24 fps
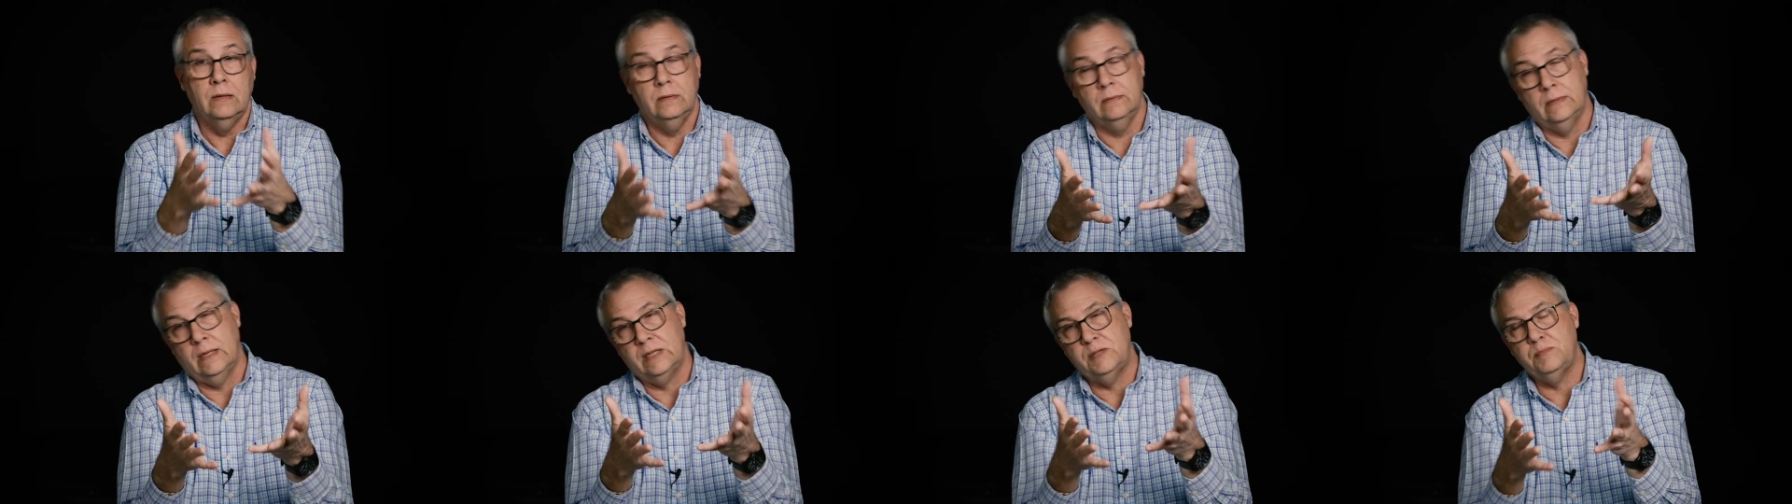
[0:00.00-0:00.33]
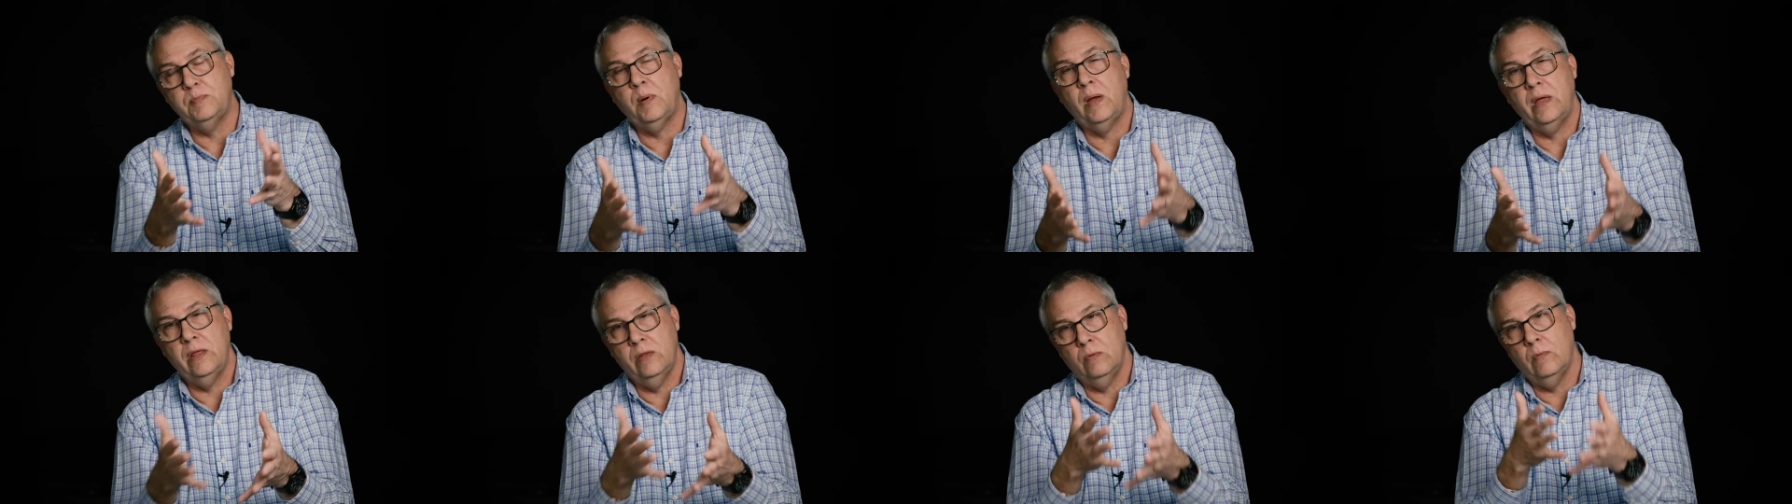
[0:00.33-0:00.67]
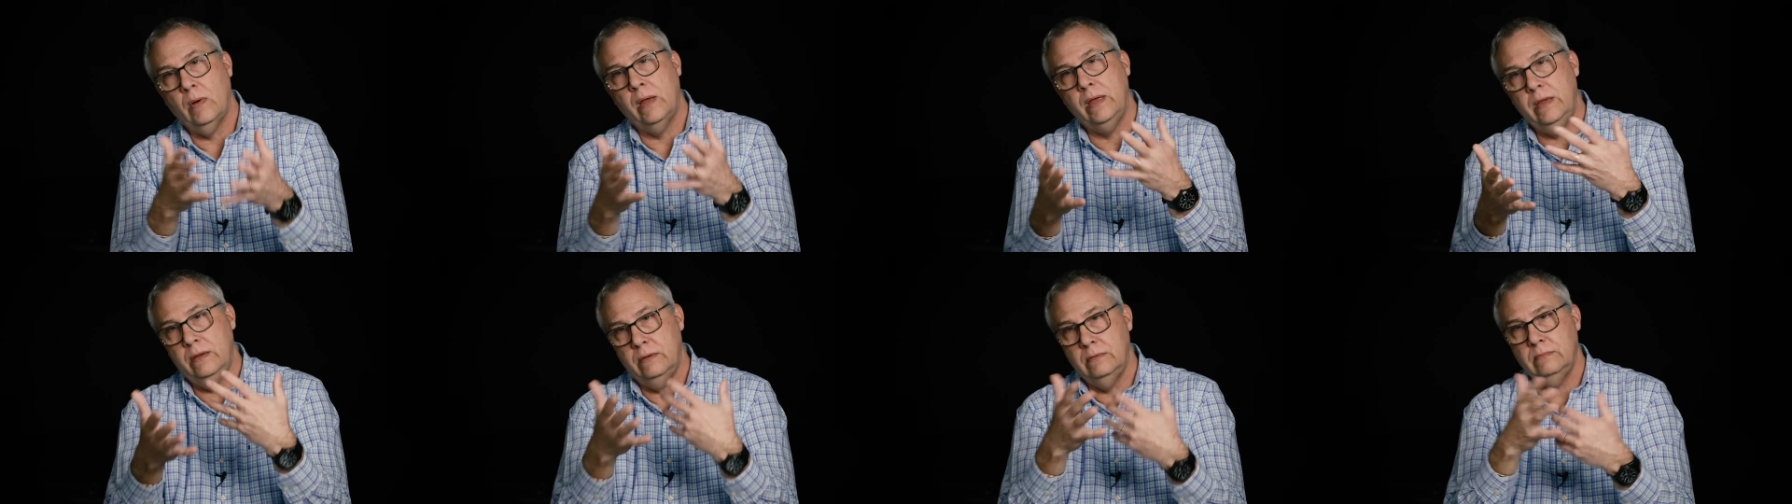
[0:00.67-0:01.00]
That's probably the
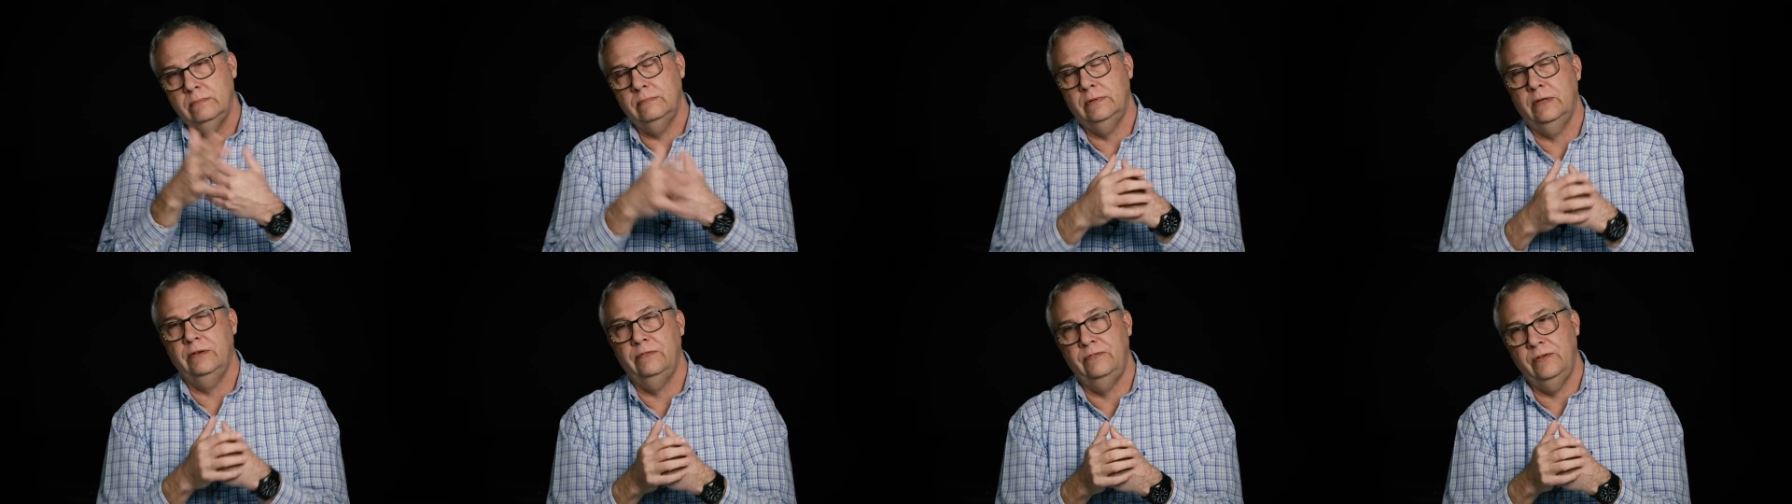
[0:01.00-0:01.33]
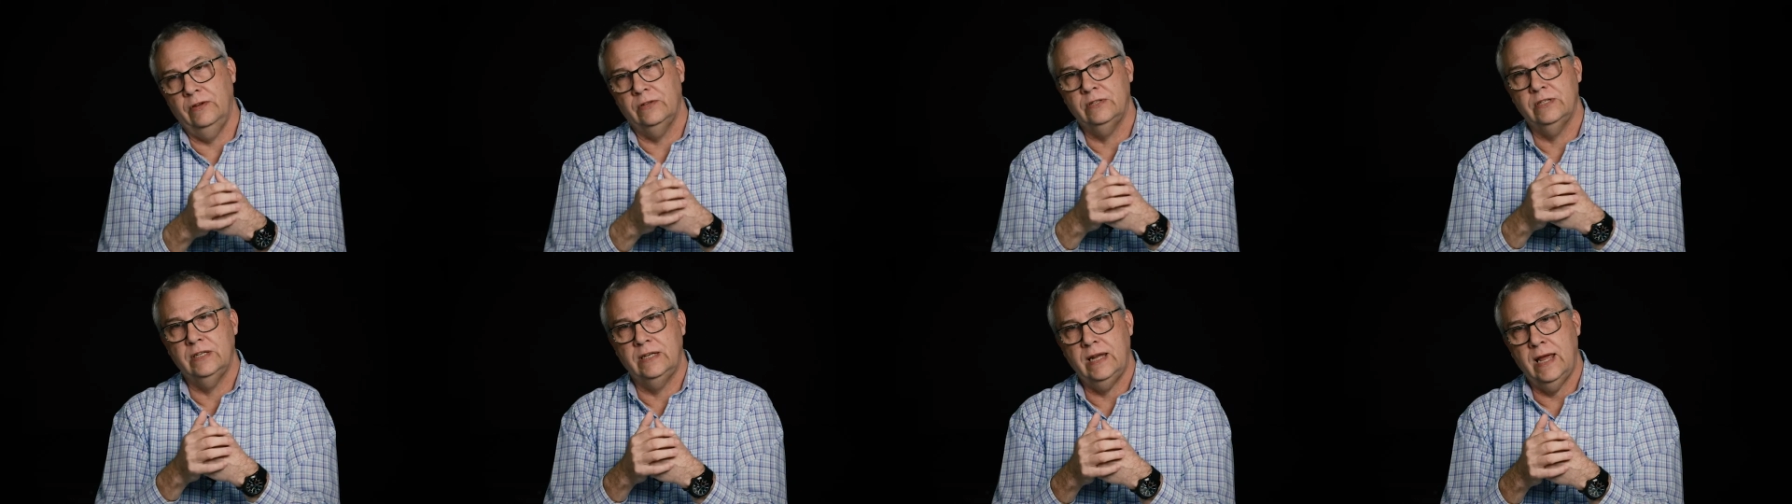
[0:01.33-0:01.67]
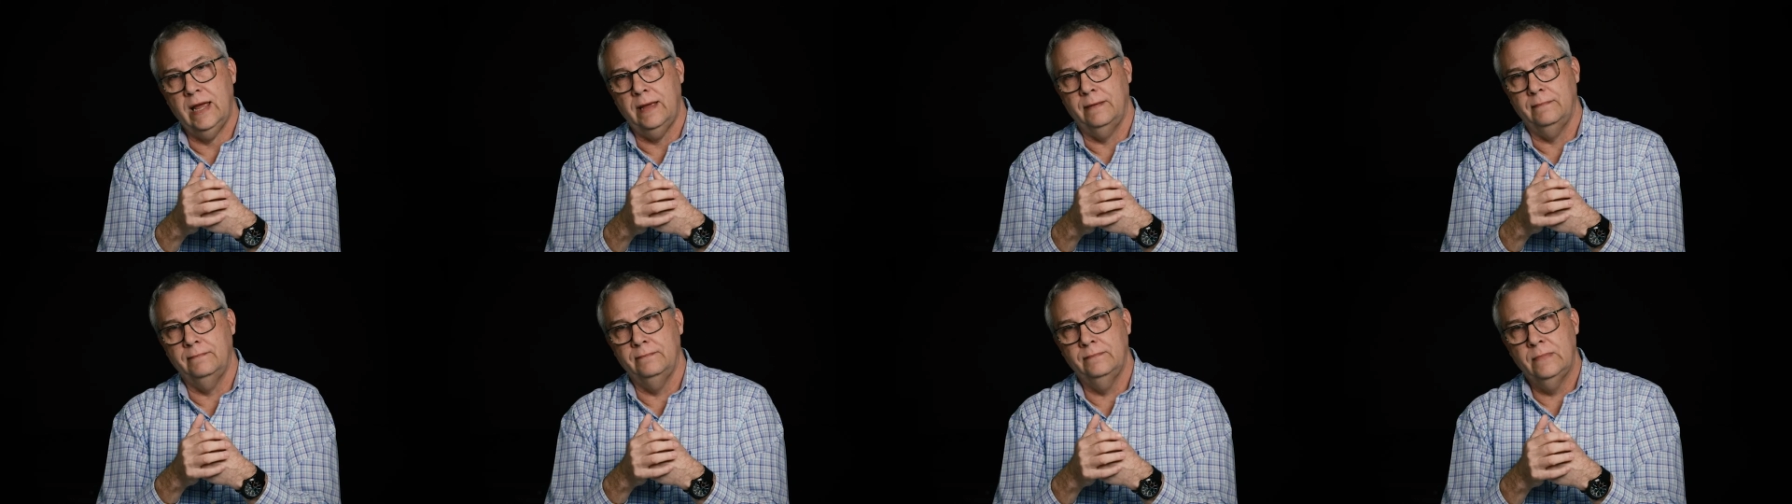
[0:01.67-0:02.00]
way you, you feel
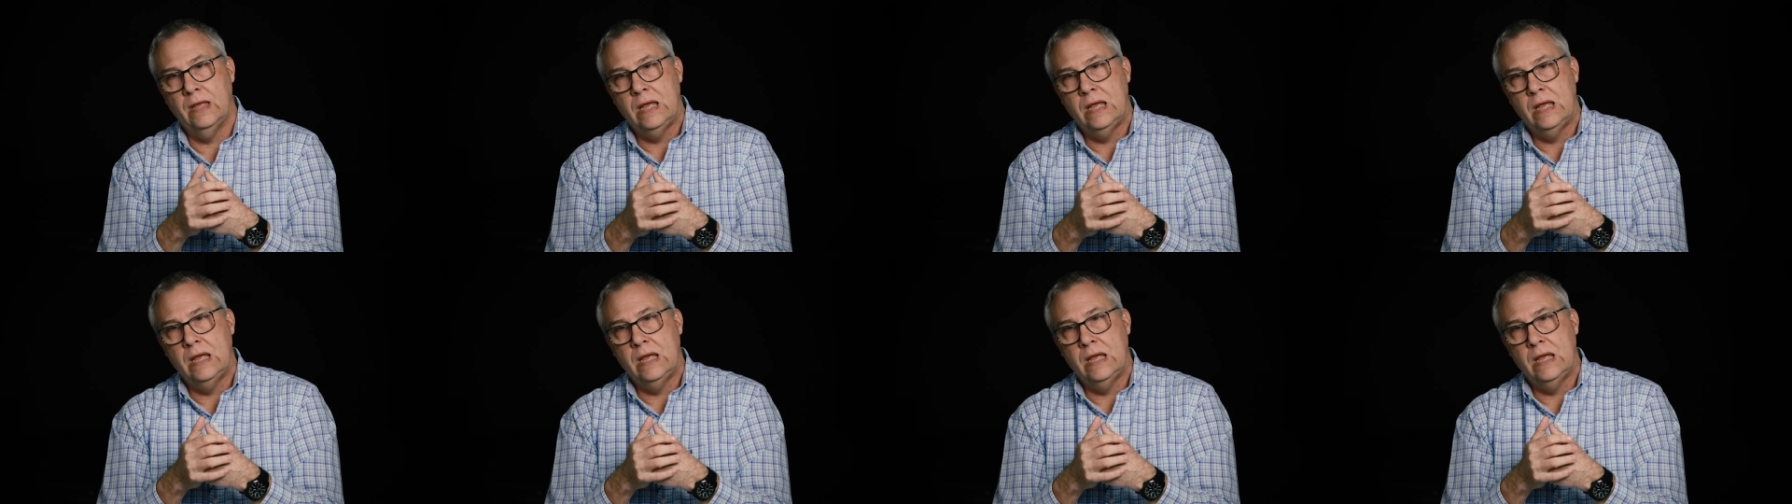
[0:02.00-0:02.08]
today.